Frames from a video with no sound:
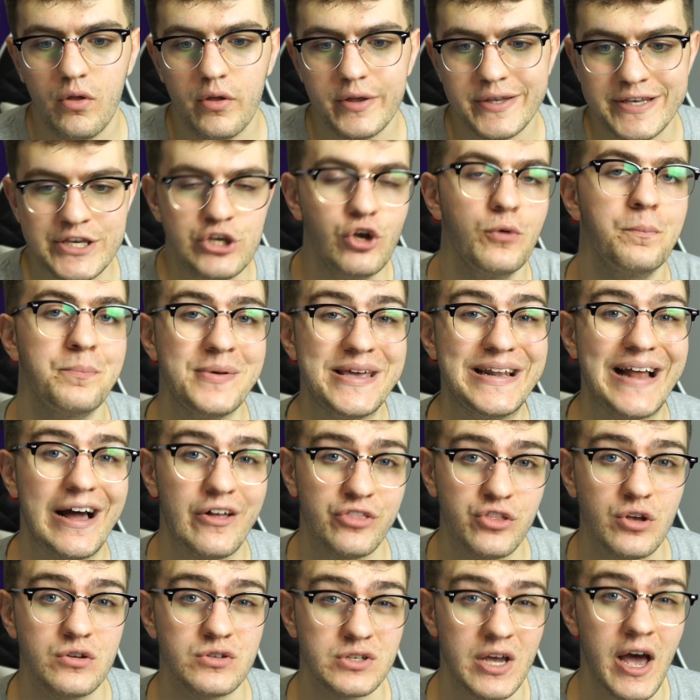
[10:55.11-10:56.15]
He'll beat
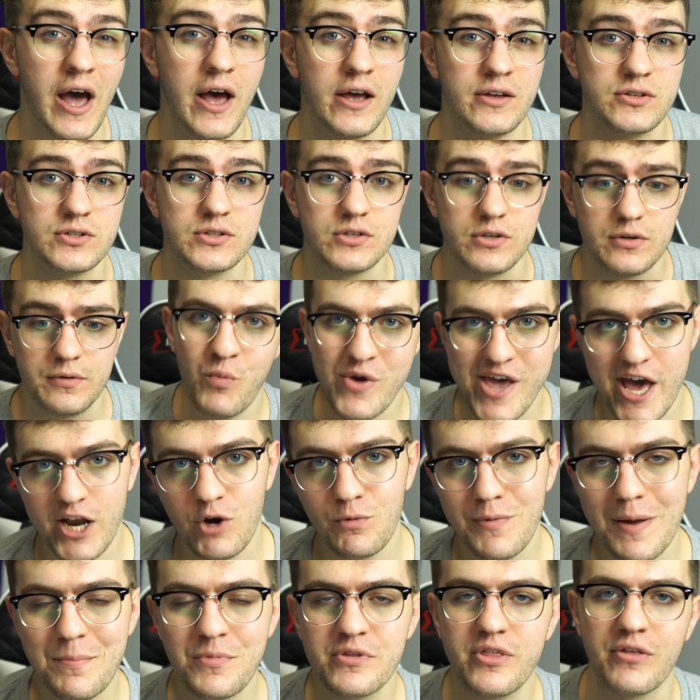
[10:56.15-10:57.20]
out those guys. We got
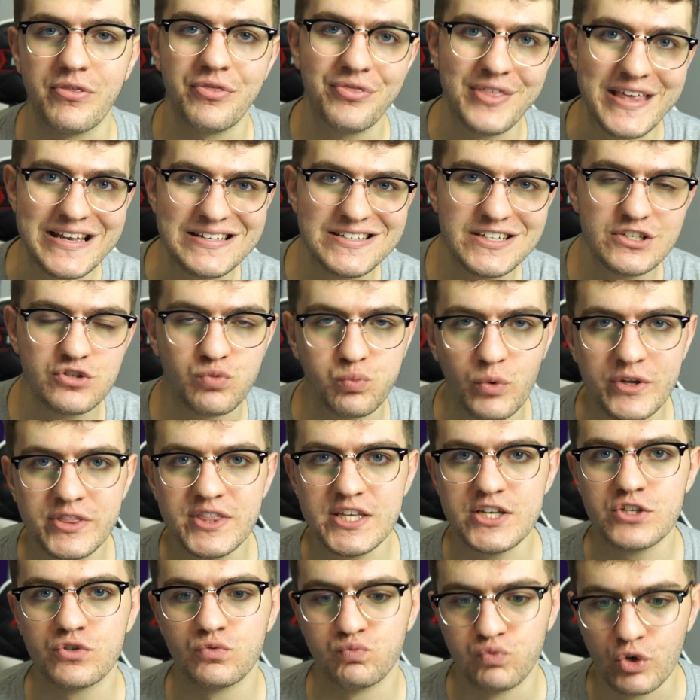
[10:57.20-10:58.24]
to remember the thesis with
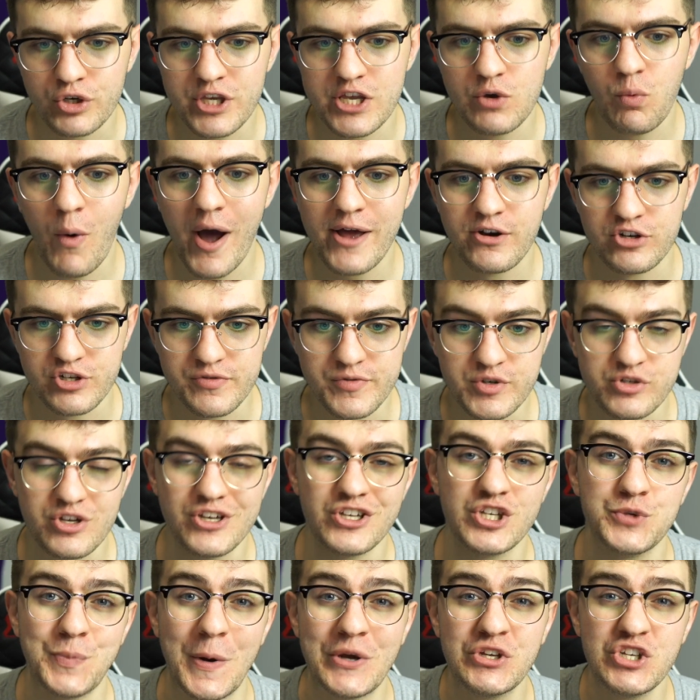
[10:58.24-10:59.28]
these rookie wide receivers,
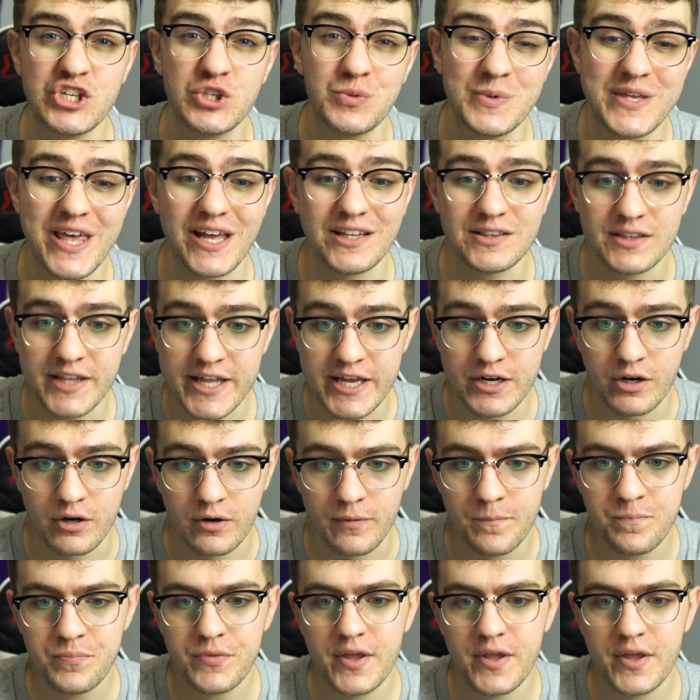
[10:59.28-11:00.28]
especially as we get later.